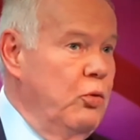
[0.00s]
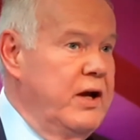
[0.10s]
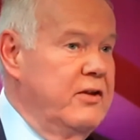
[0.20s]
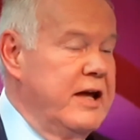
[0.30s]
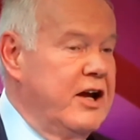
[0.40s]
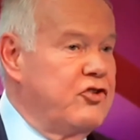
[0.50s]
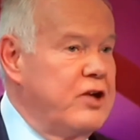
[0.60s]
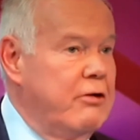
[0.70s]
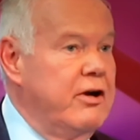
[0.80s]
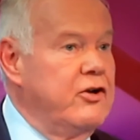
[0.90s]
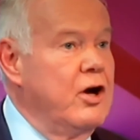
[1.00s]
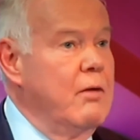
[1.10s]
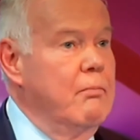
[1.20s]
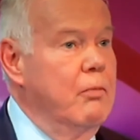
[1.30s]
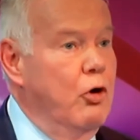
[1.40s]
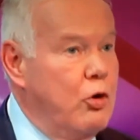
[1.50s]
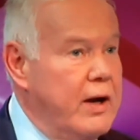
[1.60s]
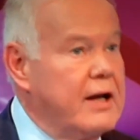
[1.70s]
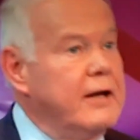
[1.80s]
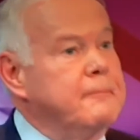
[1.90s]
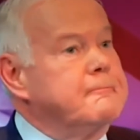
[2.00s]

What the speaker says: we can then accelerate more quickly.